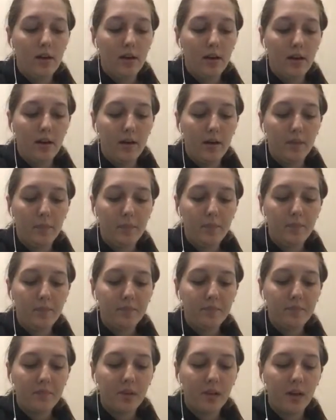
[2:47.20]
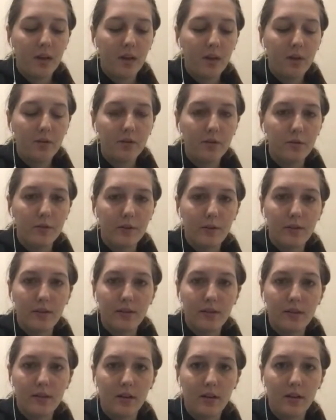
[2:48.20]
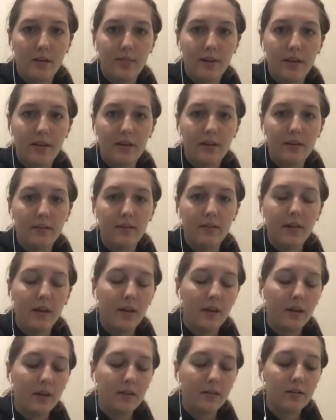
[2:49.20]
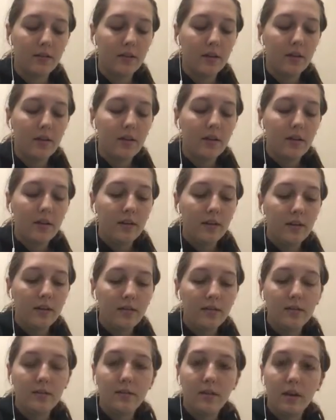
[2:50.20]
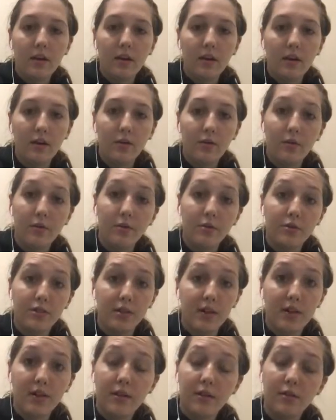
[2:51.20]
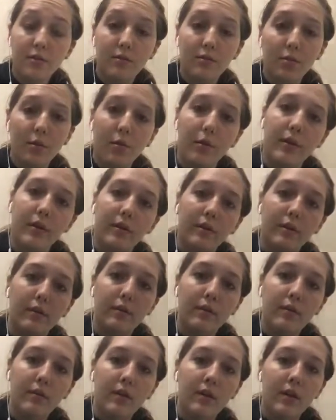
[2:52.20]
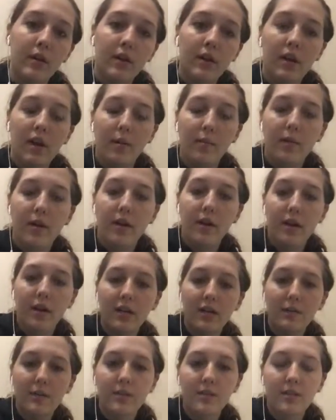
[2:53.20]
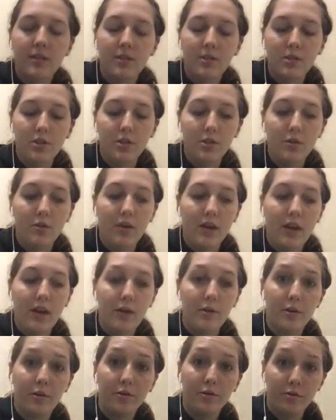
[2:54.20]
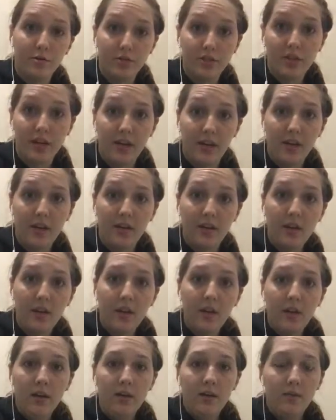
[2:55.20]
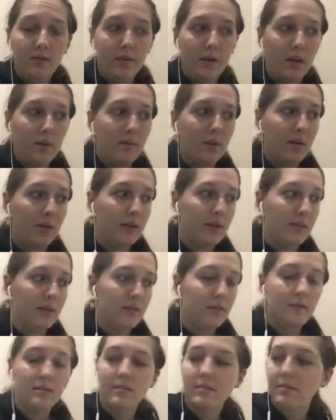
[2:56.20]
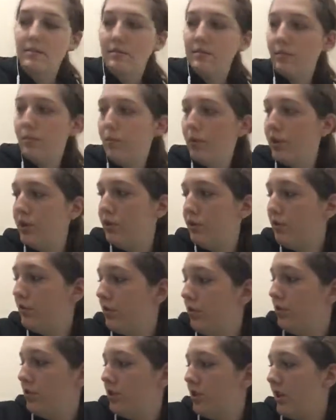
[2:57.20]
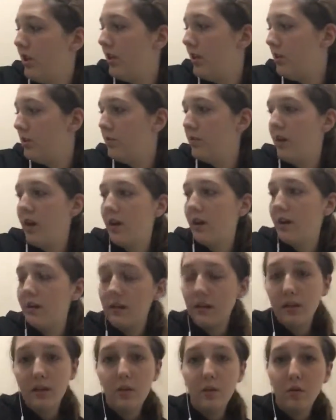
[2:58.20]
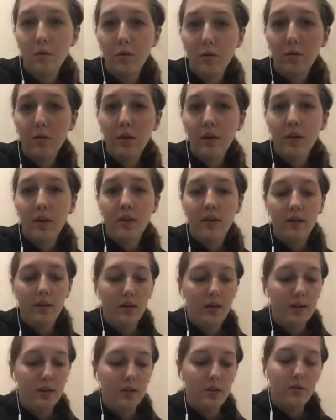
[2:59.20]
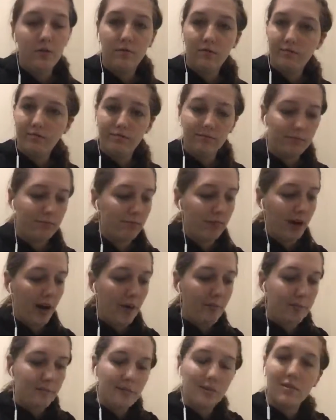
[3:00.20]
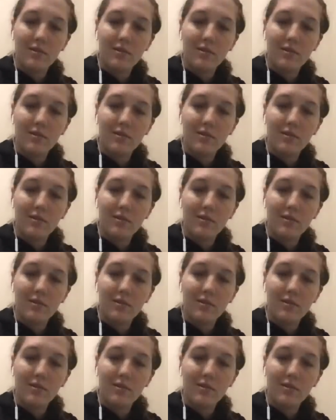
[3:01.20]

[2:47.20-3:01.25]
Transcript: I also want to make the comment that this is not a crocheting tutorial. I'm not going to be teaching you how to crochet. What I mean is, when you crochet, you've got a needle, and you've wrapped the